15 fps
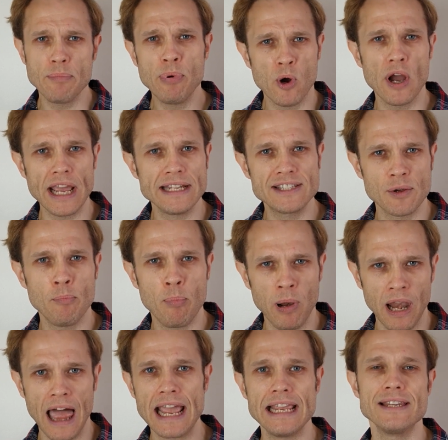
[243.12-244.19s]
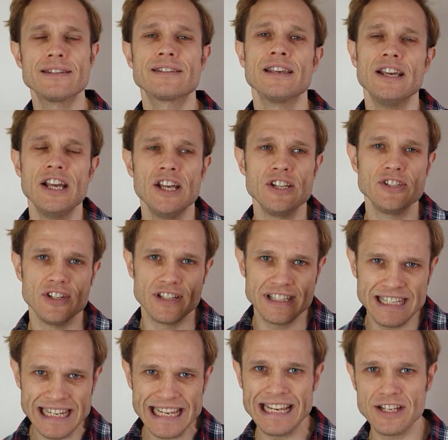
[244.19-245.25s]
put into place to
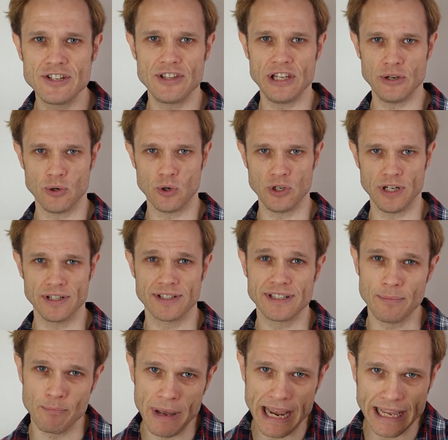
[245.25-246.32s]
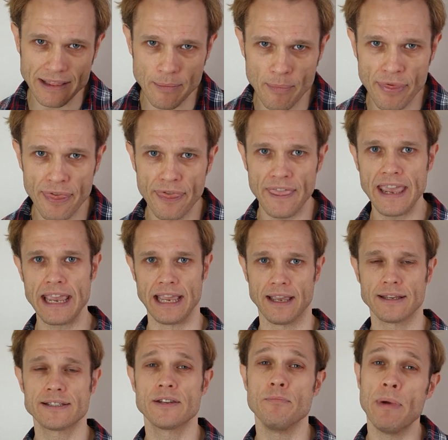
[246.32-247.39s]
teach the audience, to make them
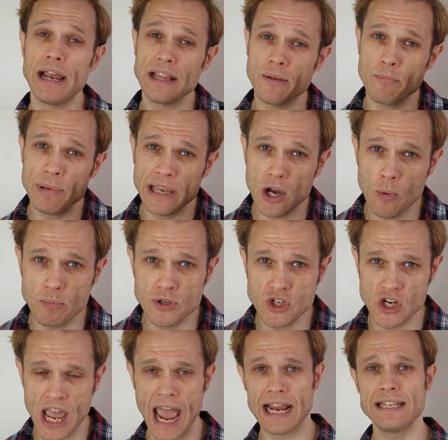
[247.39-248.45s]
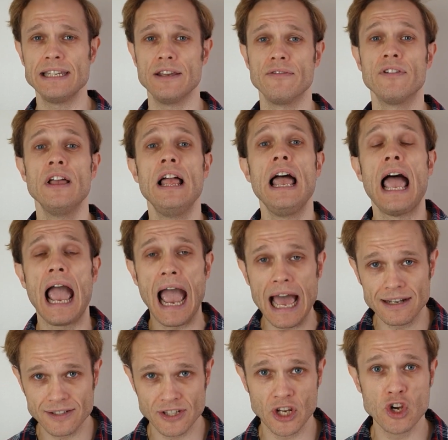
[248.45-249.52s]
think, to make them be objective
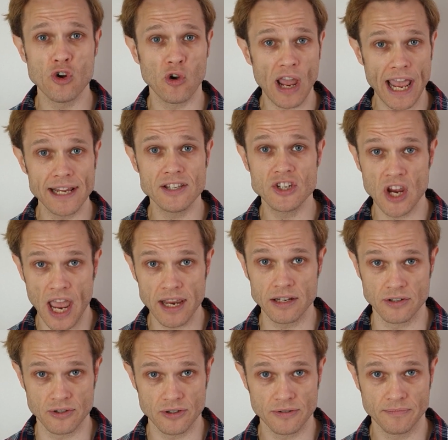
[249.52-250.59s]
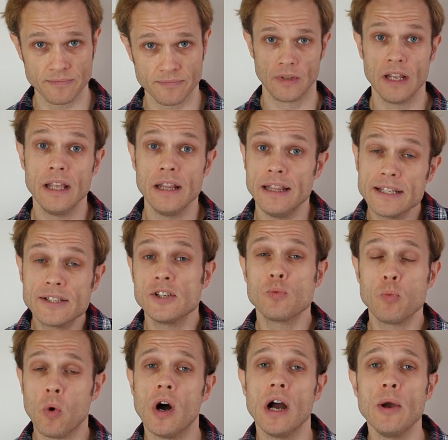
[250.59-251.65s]
and to create change. This is
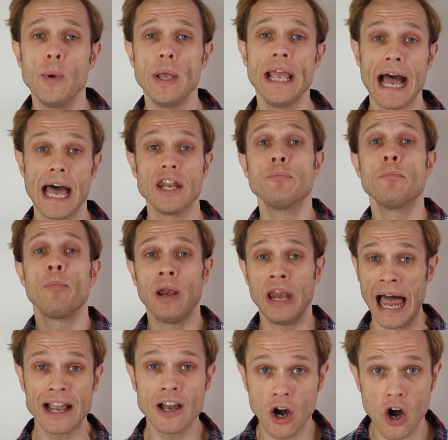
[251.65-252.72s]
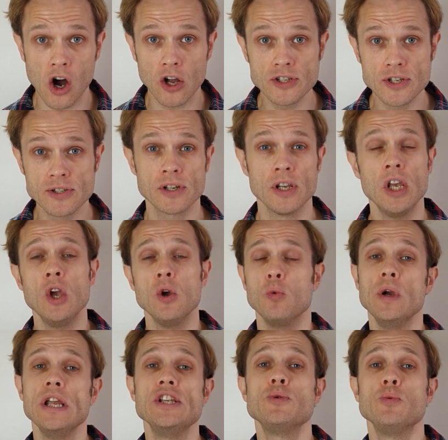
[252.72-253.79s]
why we had placards
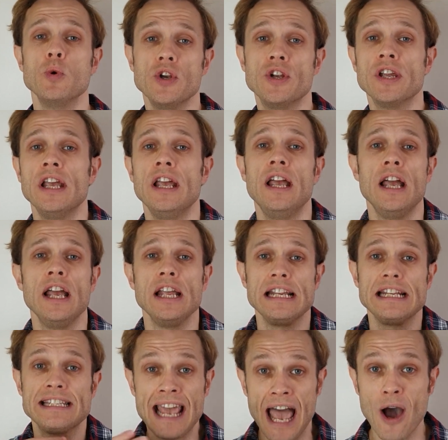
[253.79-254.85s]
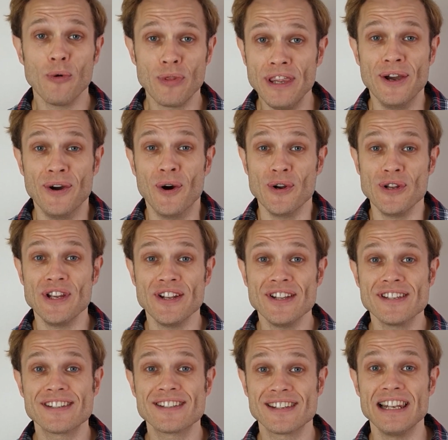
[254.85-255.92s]
which would tell the
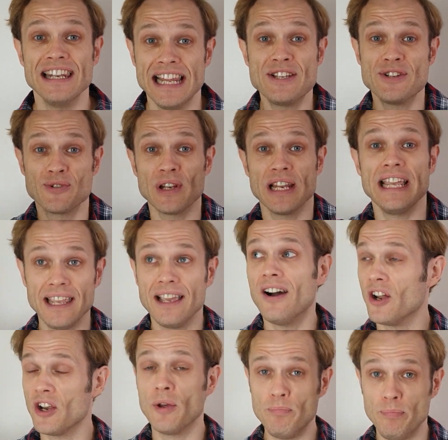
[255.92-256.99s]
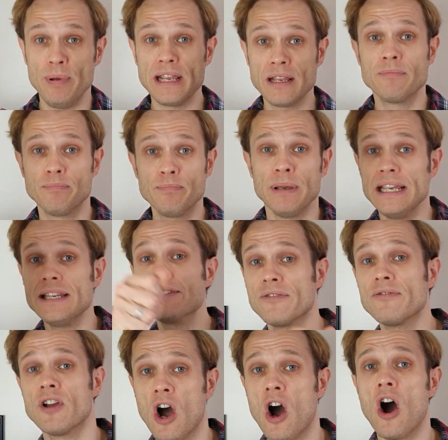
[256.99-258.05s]
audience literally on a big piece of
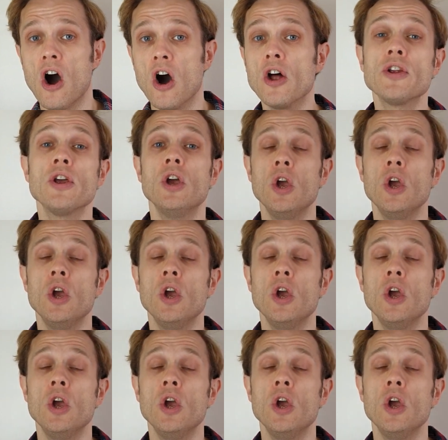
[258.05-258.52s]
card